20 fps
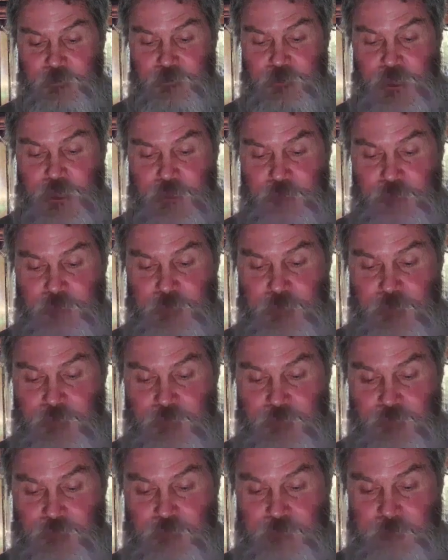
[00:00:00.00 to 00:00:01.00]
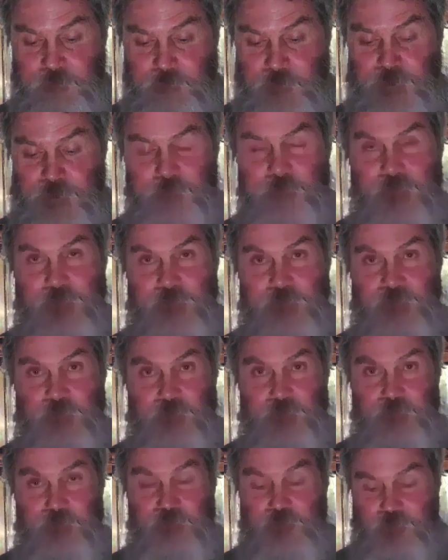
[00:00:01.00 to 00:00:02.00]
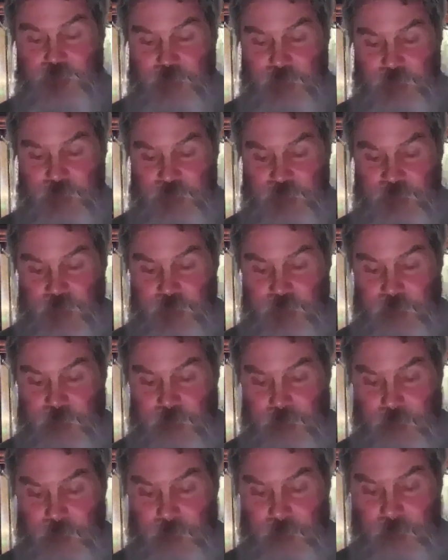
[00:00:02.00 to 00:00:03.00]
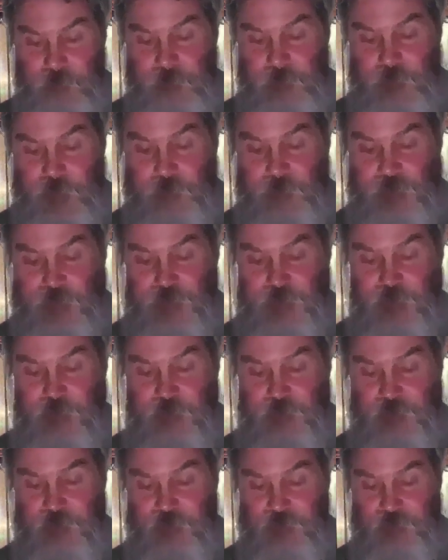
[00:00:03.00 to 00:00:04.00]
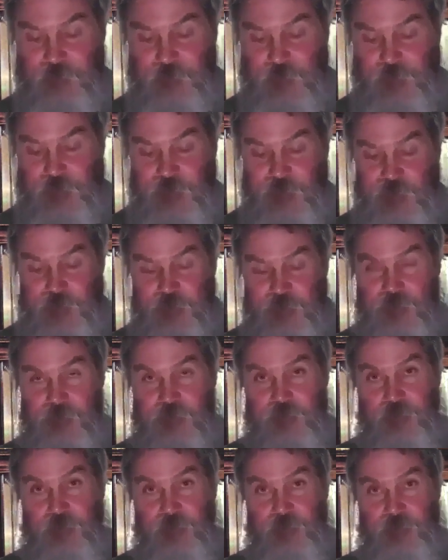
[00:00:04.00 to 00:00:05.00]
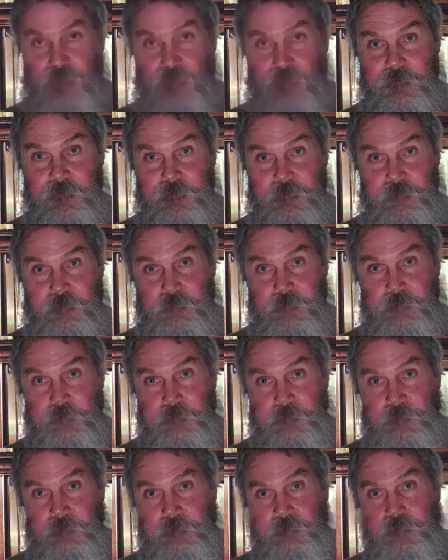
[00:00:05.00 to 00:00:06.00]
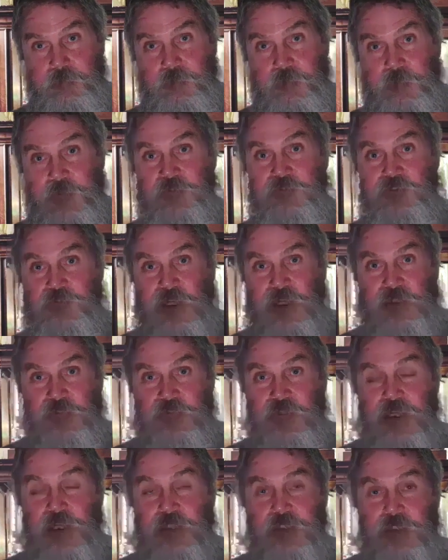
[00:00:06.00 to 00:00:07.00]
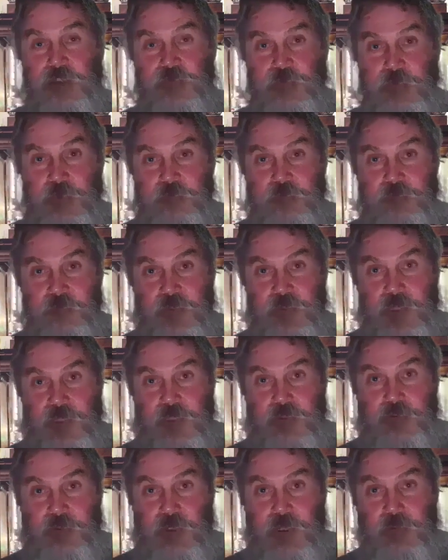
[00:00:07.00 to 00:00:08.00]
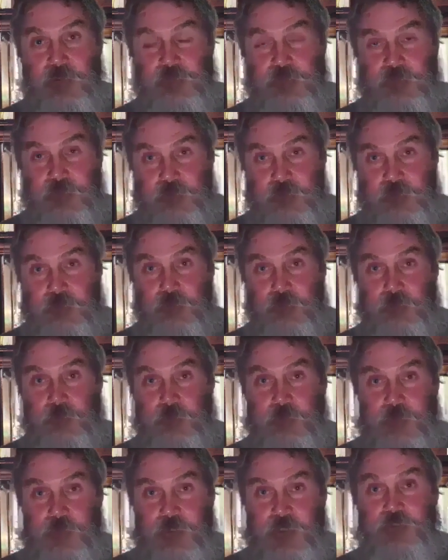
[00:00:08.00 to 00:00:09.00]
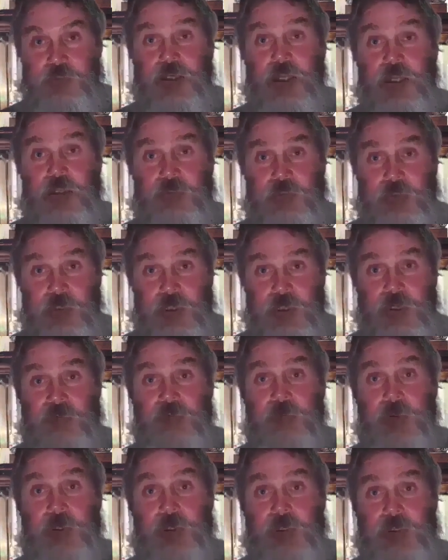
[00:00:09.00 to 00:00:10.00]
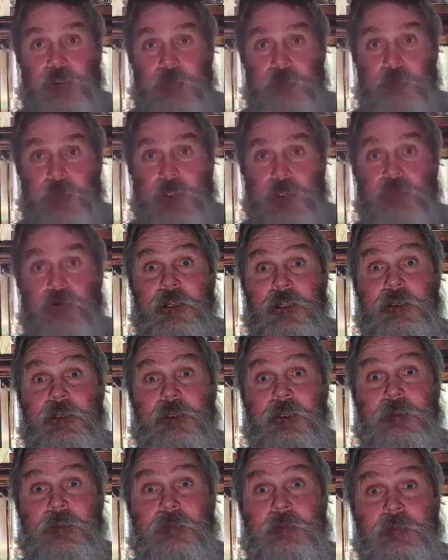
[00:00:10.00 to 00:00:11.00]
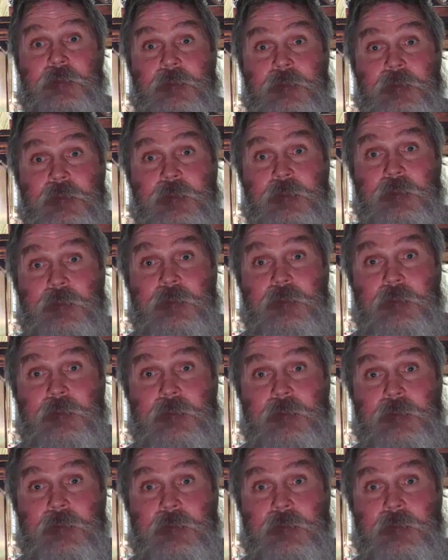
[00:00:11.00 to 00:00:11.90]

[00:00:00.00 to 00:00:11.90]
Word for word: And to the south, do not withhold. Bring my sons from afar, and my daughters from the end of the earth. This is Isaiah. That's written for the exile. That's God saying, everybody come back right now.